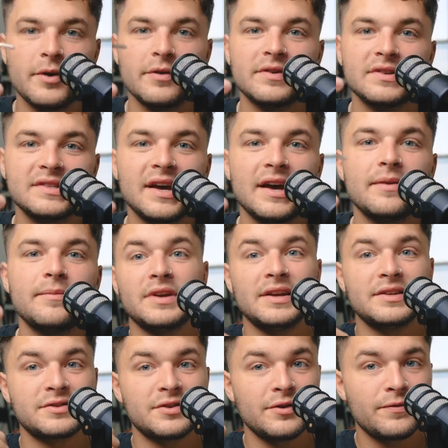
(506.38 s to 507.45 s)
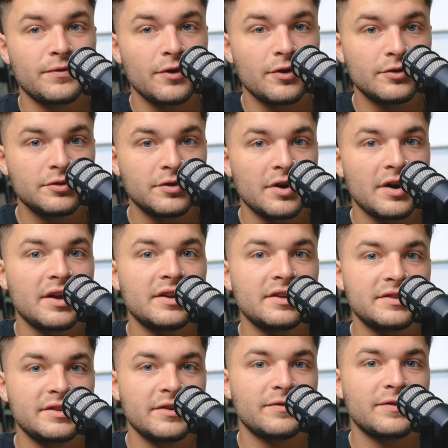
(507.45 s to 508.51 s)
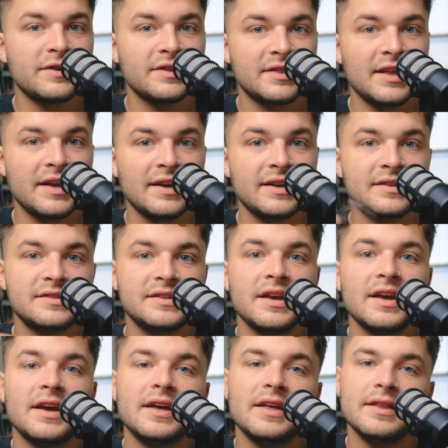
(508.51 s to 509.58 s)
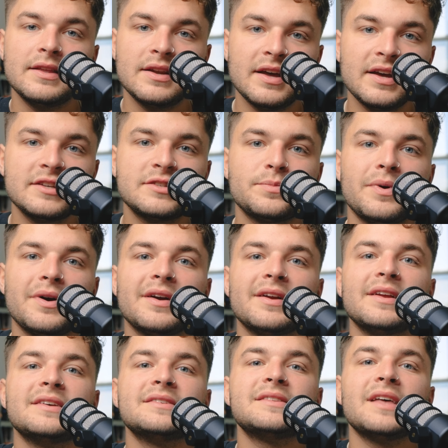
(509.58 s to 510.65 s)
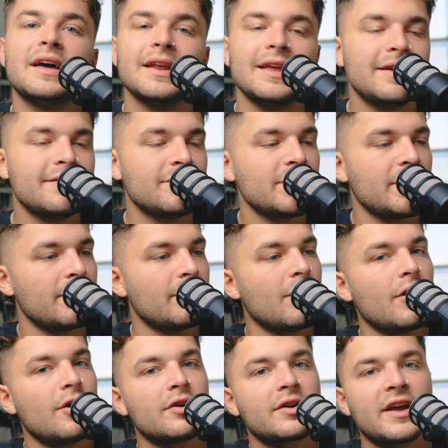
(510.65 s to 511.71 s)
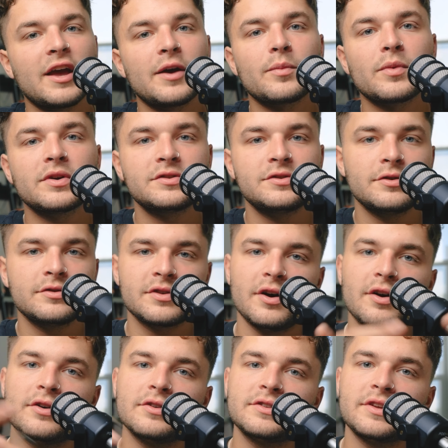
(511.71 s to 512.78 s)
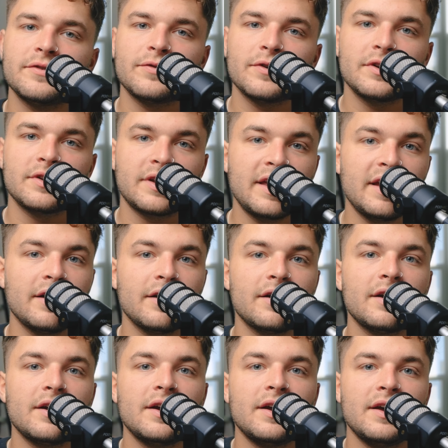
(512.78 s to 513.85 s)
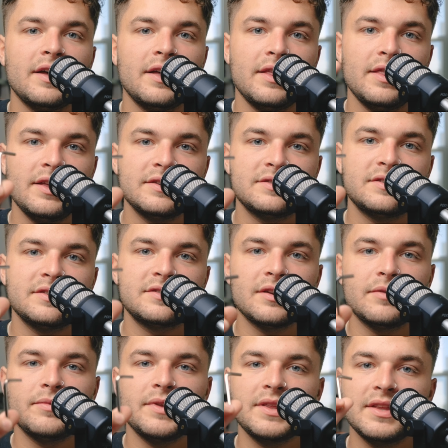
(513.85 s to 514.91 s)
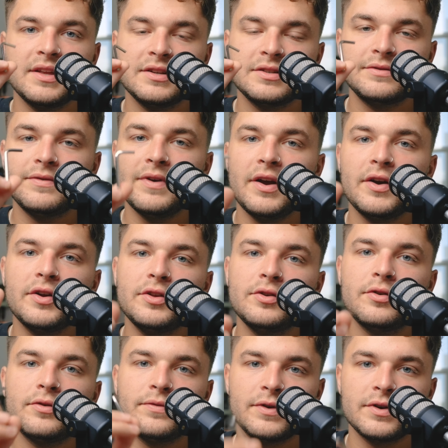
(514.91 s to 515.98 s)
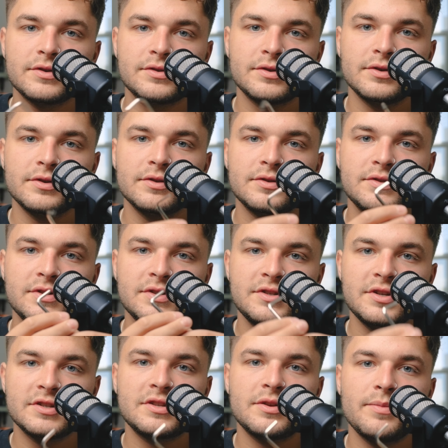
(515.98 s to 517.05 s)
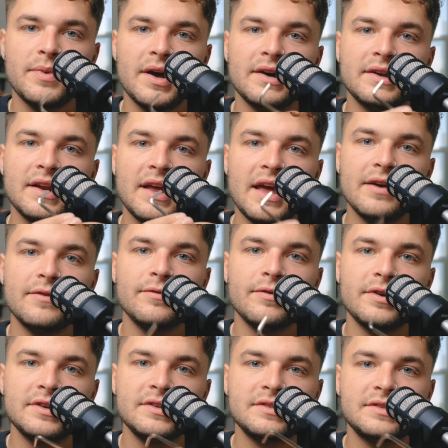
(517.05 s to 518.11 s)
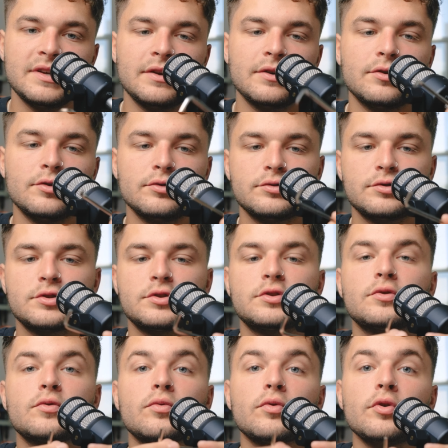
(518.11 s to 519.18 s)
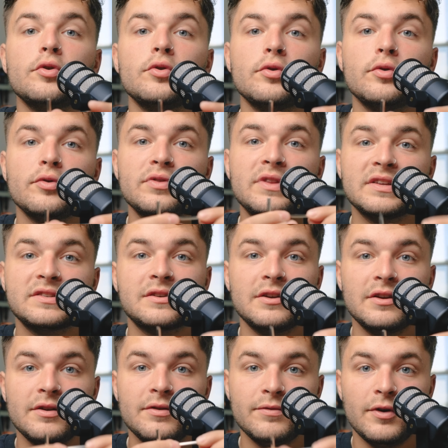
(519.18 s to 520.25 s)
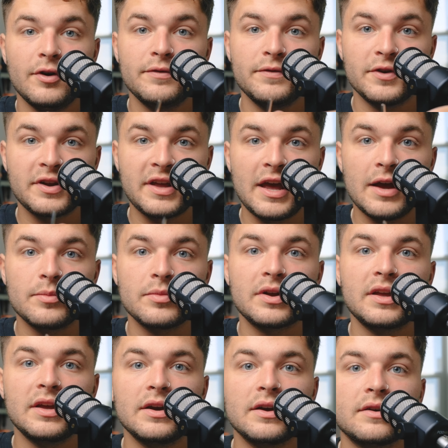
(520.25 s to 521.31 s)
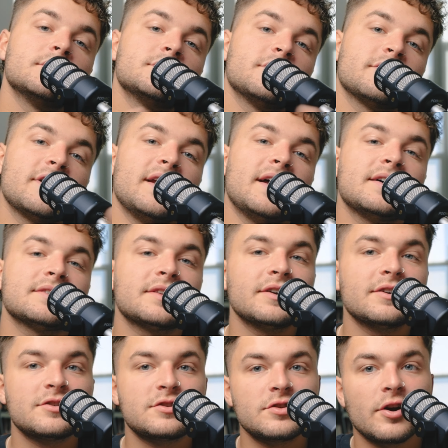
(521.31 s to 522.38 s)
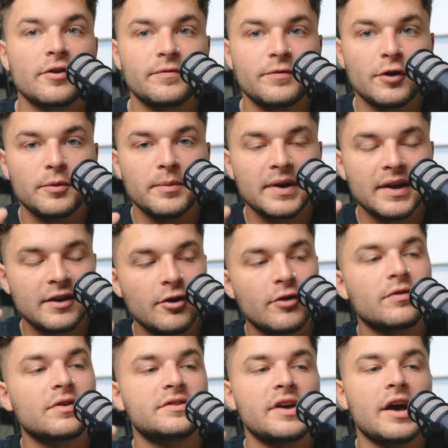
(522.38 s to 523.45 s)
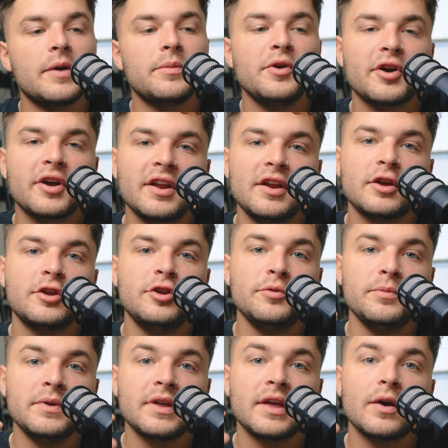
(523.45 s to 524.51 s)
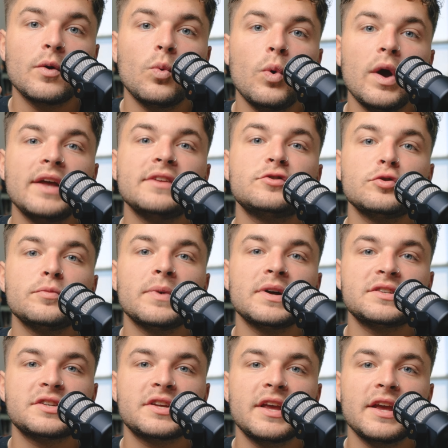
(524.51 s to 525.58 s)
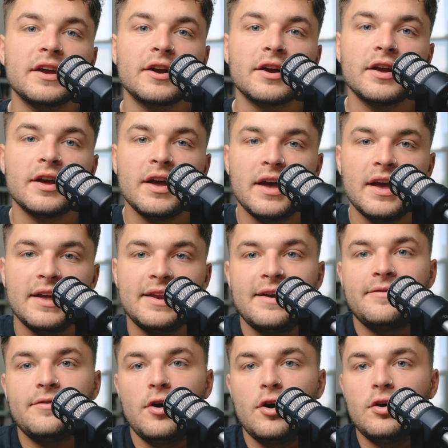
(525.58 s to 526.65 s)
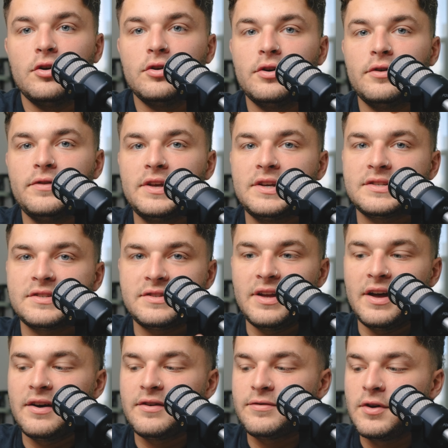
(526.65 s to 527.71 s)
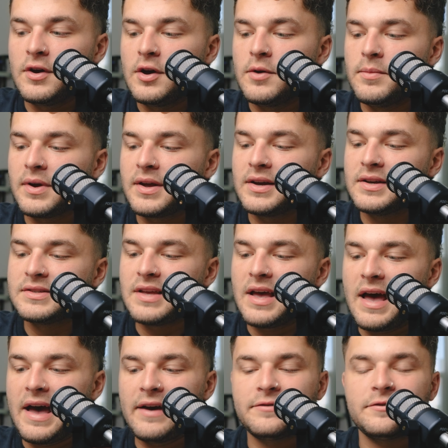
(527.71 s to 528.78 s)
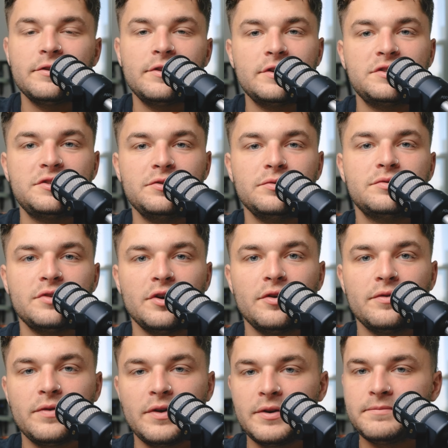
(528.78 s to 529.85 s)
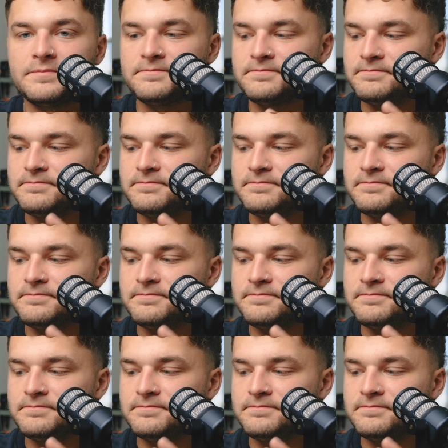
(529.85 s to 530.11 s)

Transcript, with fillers: over time. It's good for a lot of different things. And the nice part is that even though all cameras use all different gear, this is something that is very universal to just about every single screw that's going to involve your camera gear. So get out there, start filming, and over time you're going to accumulate way too much gear and have all of this stuff because after this shoot's over,